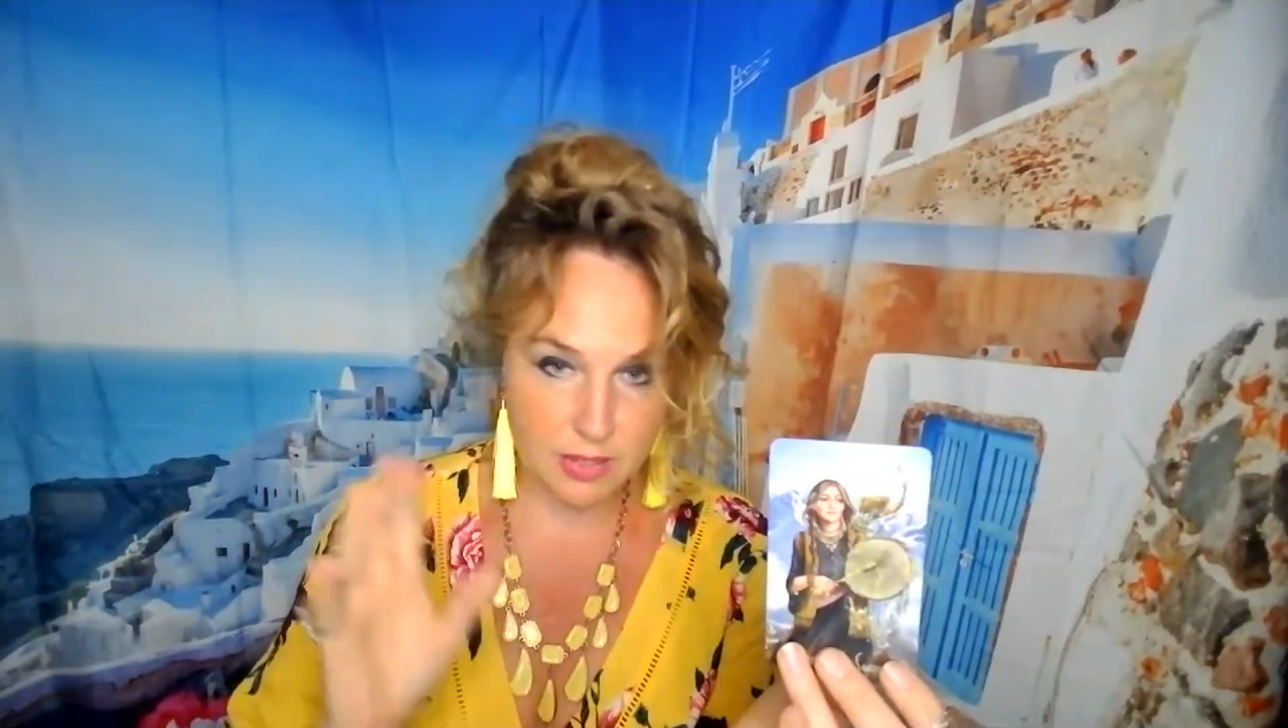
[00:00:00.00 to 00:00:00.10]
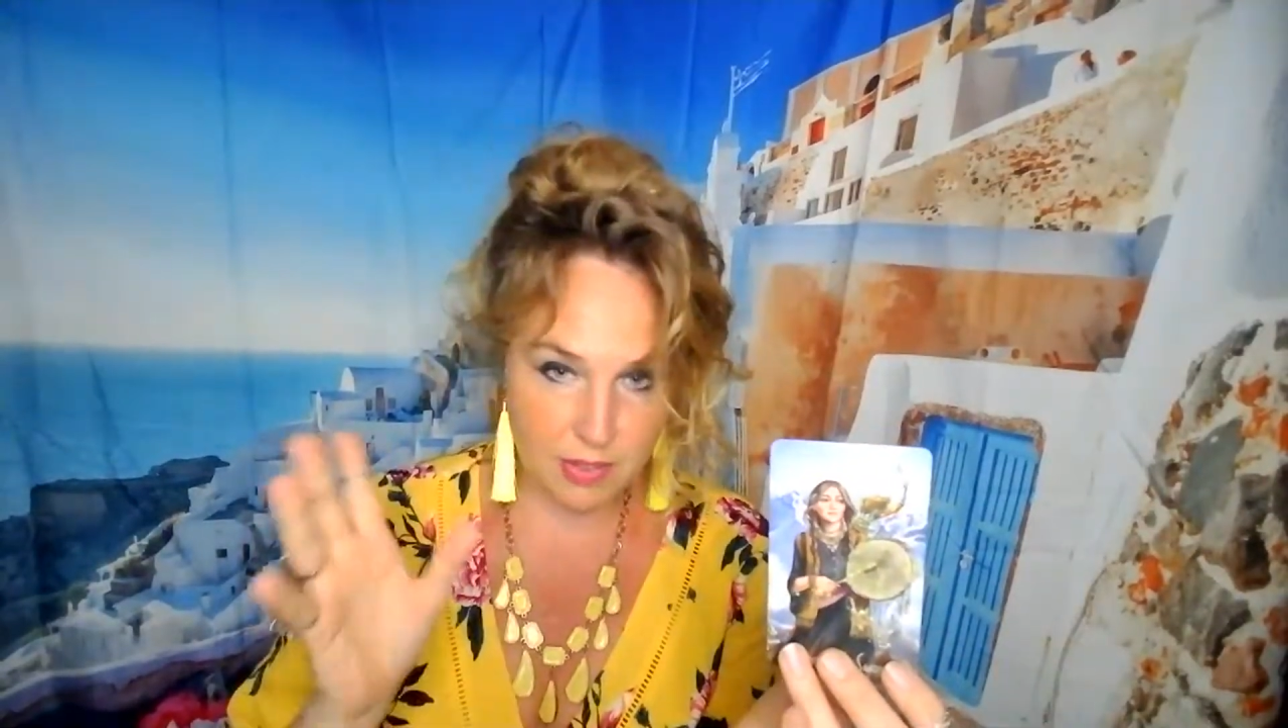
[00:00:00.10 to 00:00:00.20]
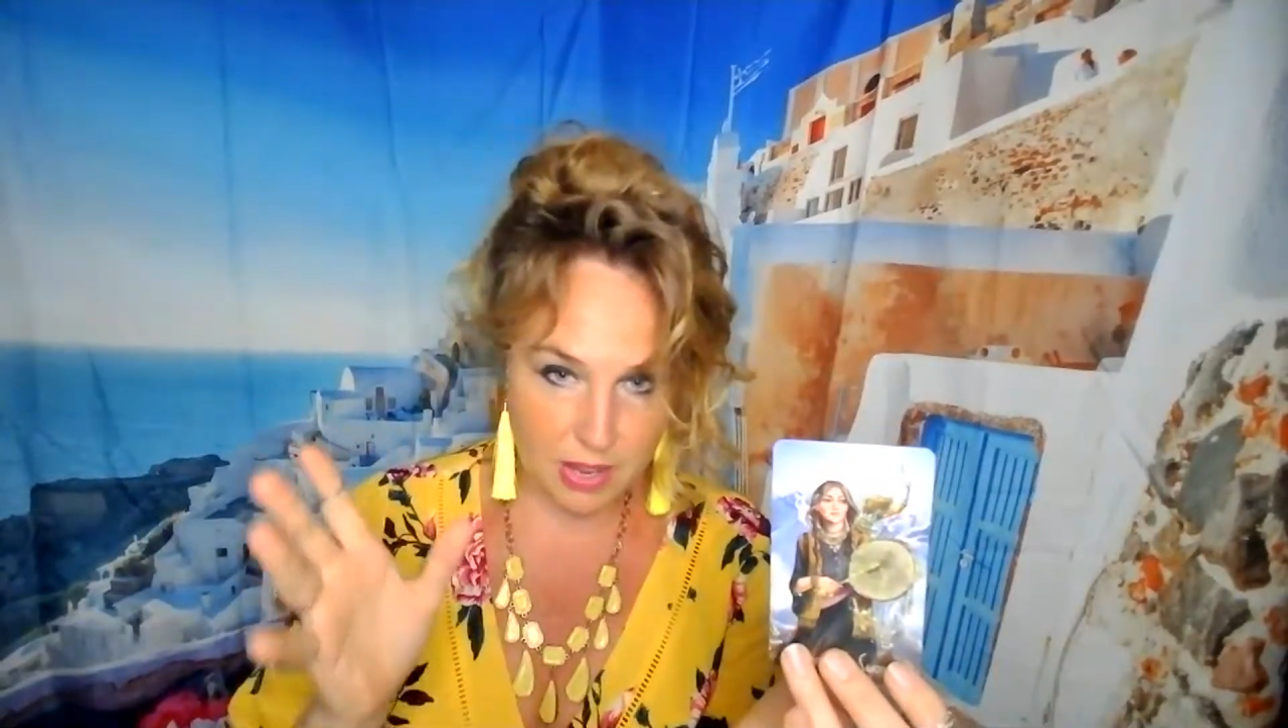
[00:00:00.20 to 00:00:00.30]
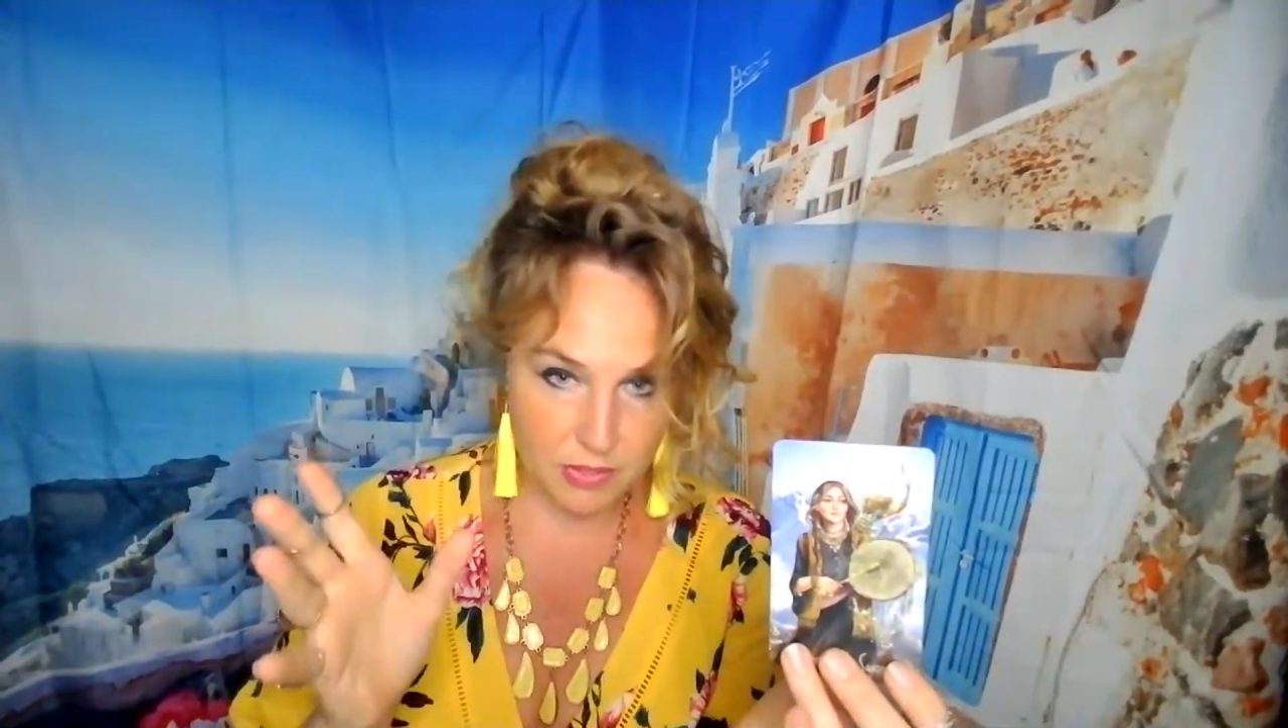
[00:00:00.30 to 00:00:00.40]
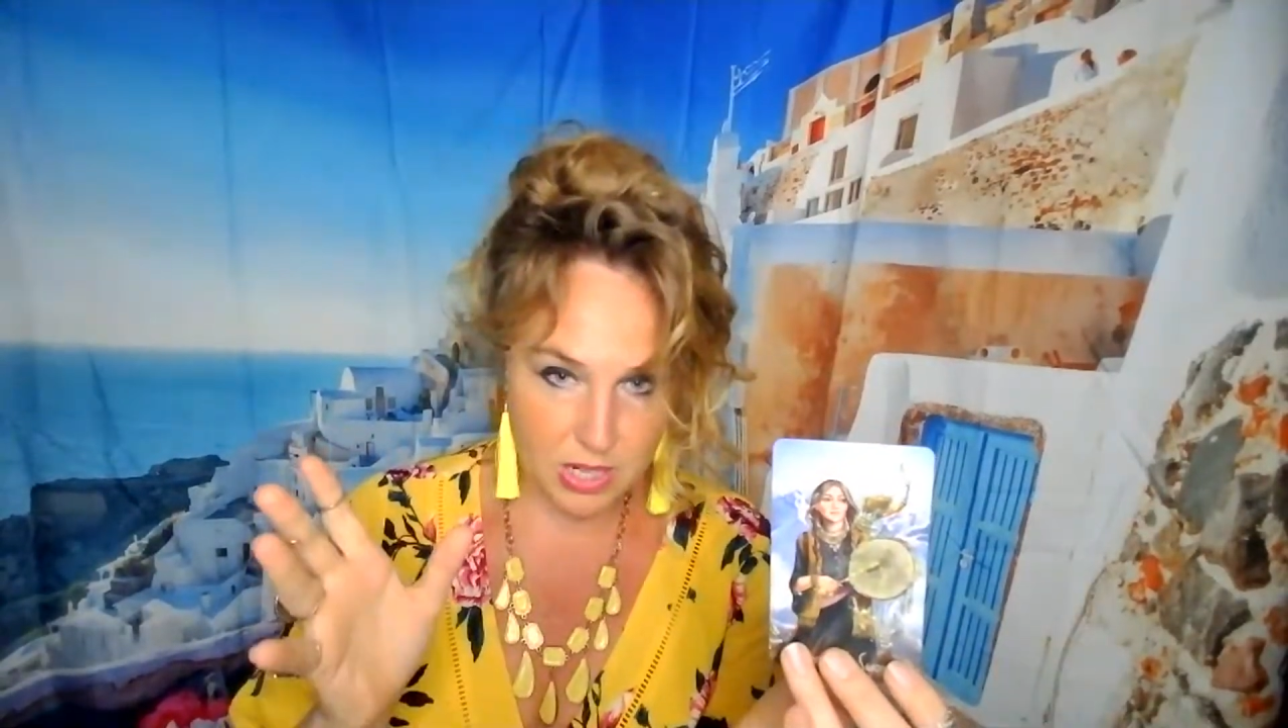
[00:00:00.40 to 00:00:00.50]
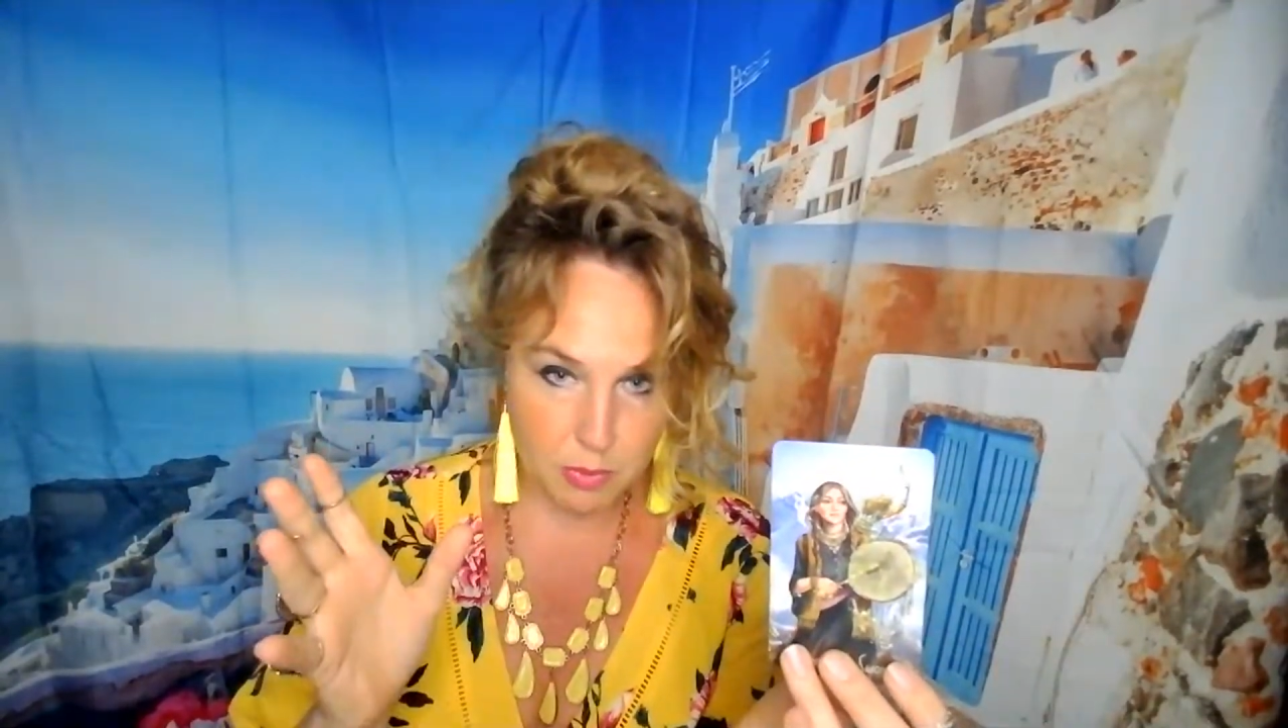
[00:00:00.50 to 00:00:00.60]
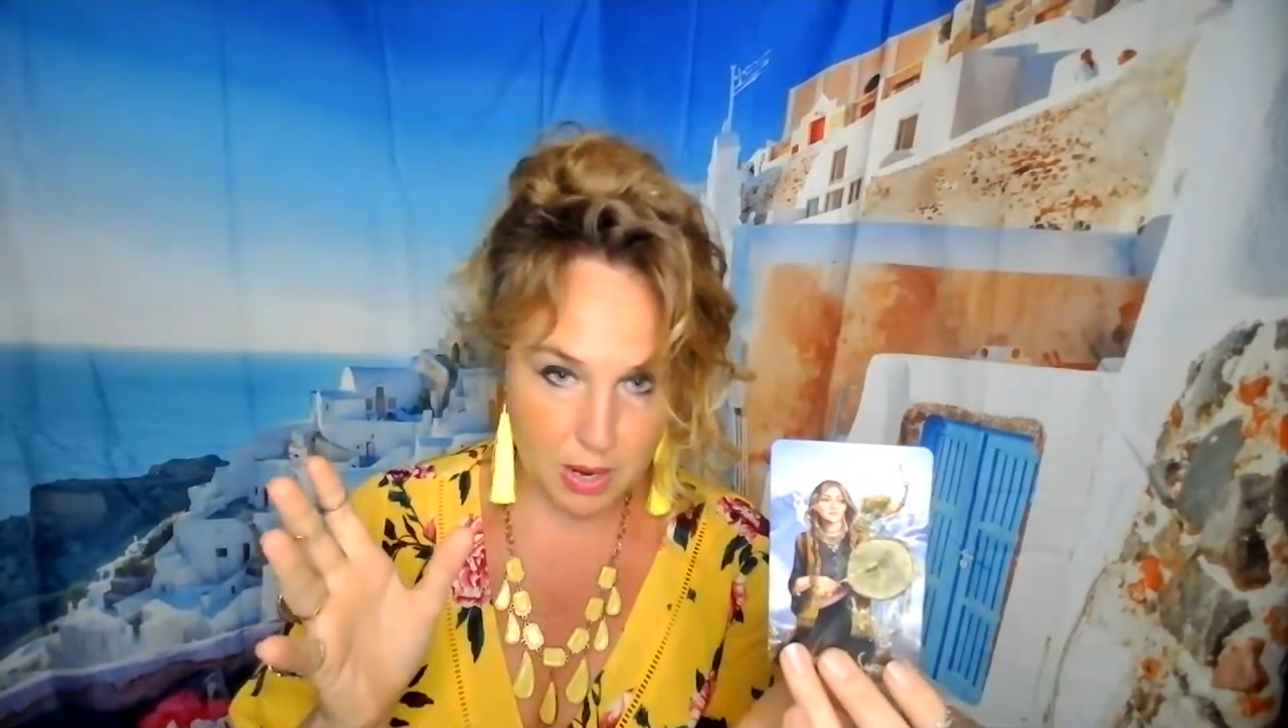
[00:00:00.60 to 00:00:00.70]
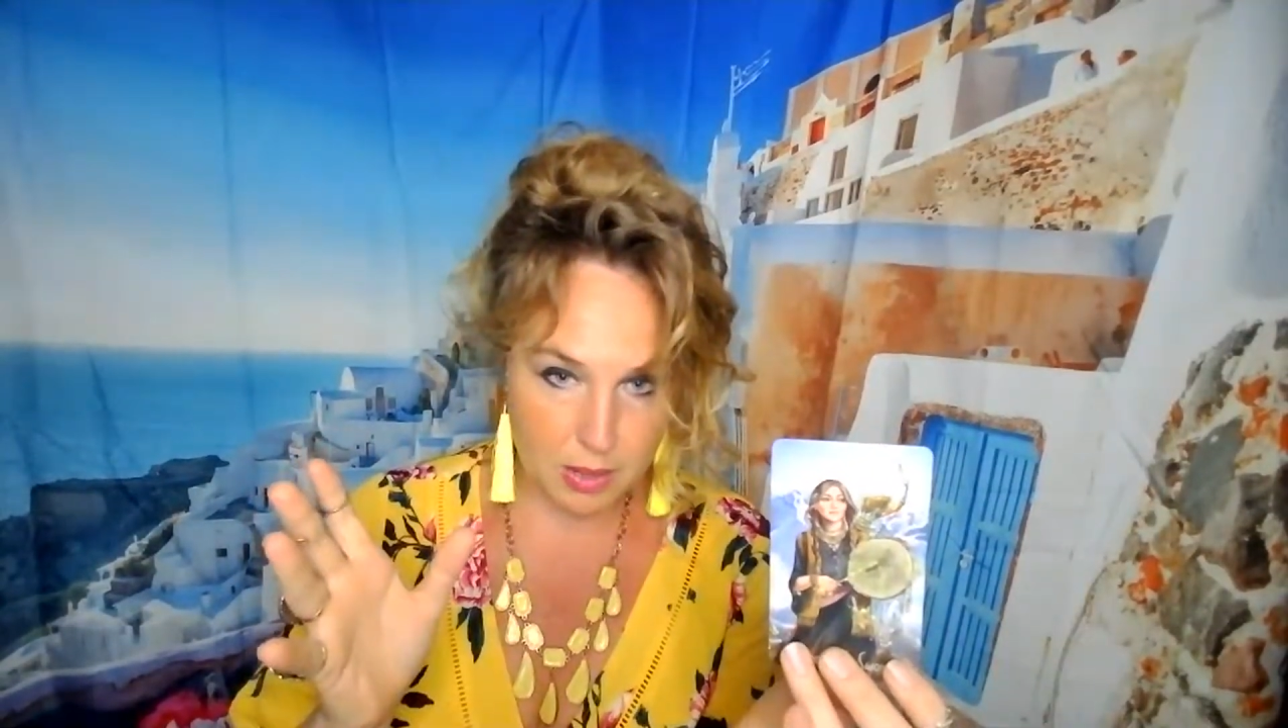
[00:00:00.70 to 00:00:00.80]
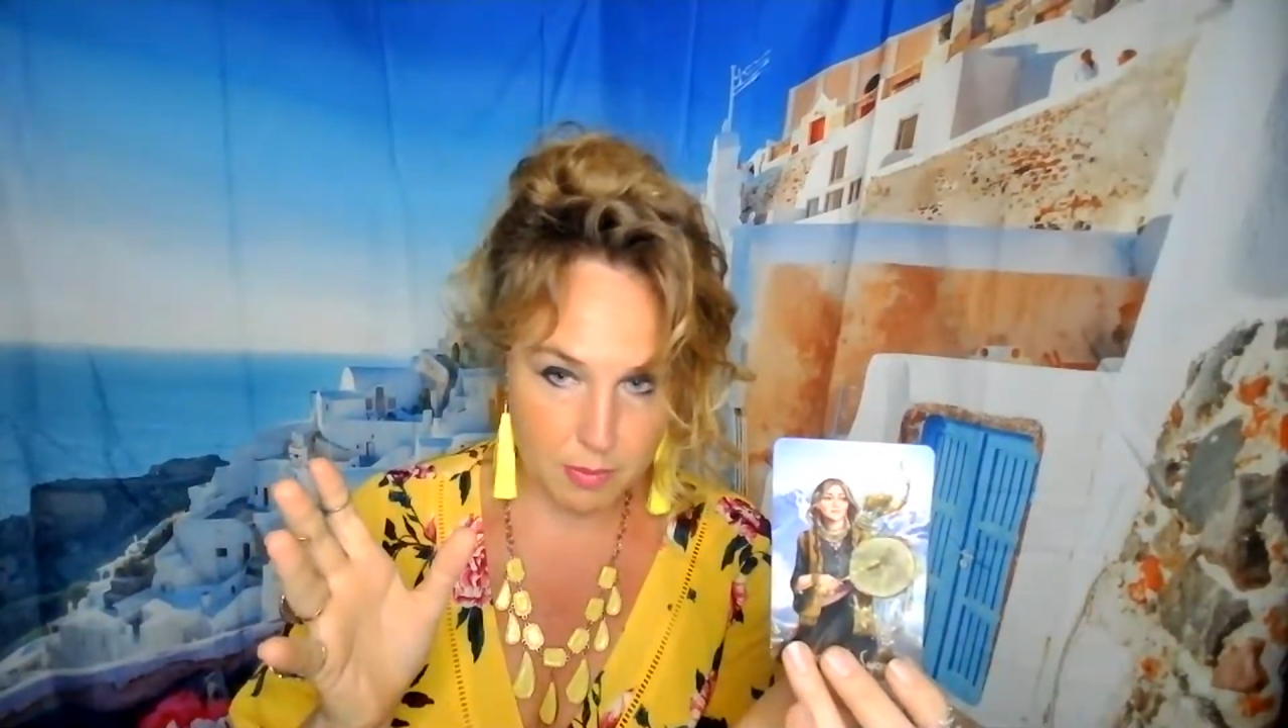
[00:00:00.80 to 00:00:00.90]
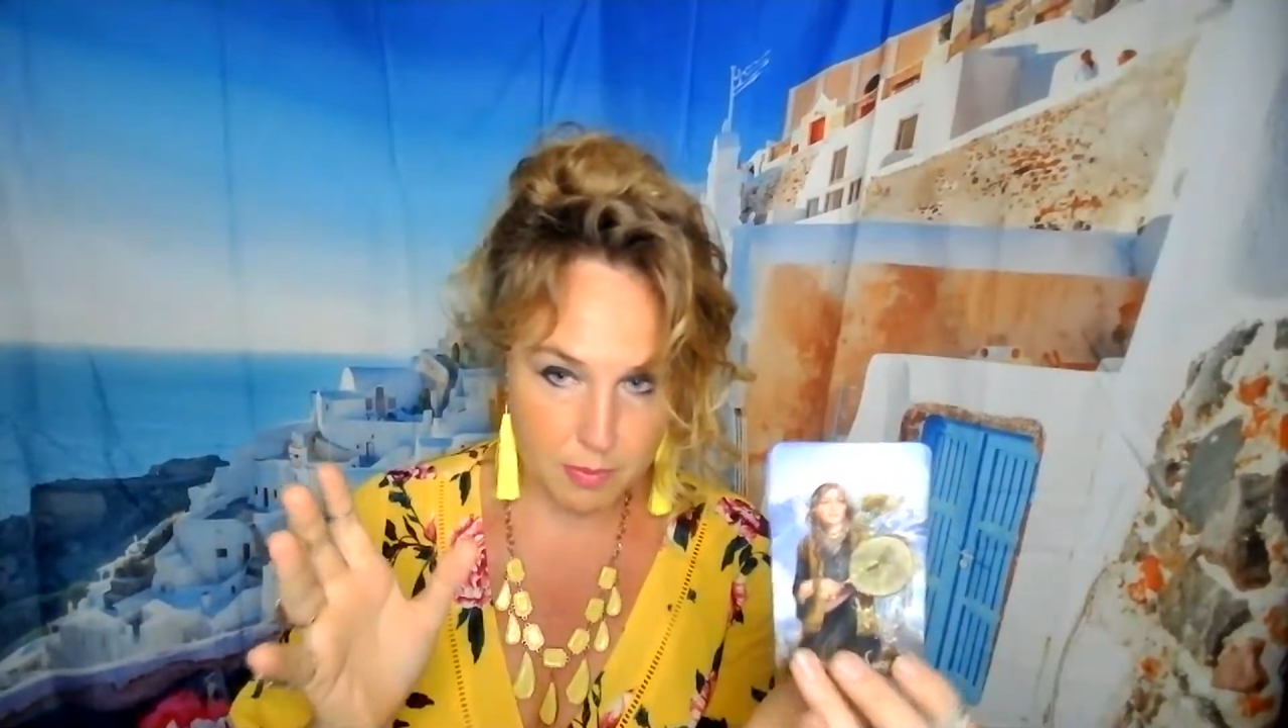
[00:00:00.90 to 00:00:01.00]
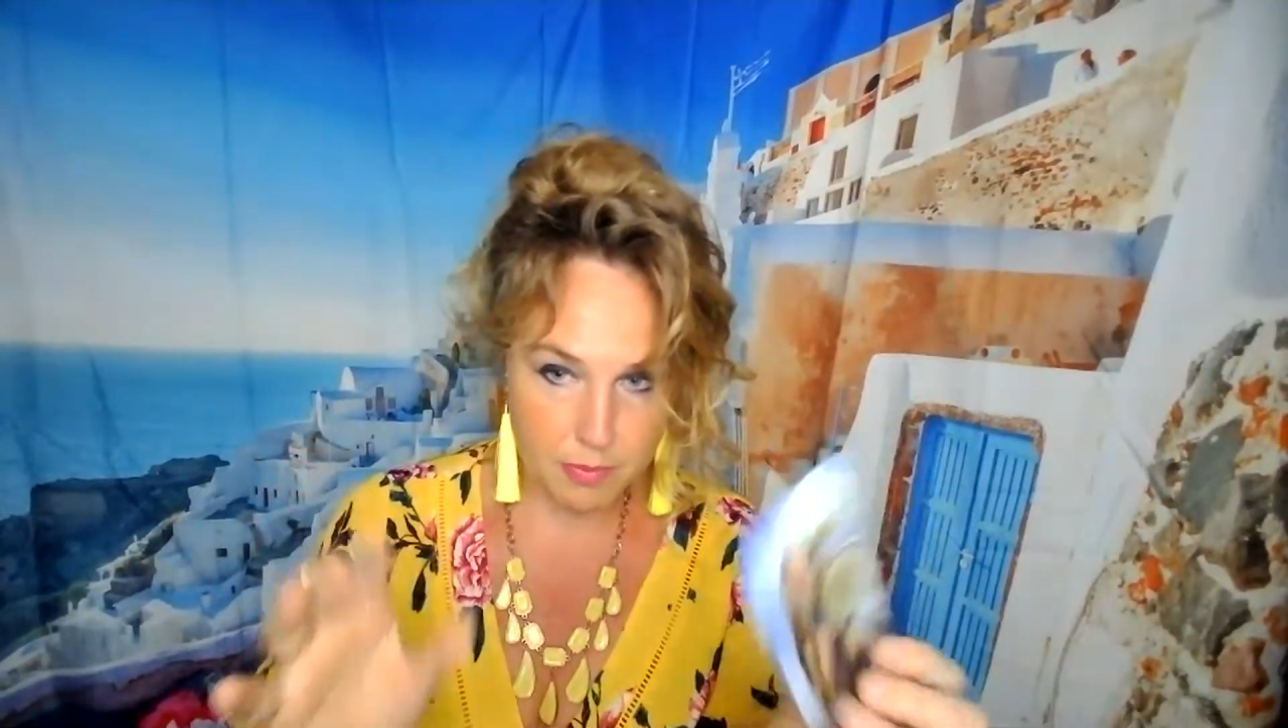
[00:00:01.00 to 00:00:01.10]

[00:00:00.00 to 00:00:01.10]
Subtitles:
5D realm.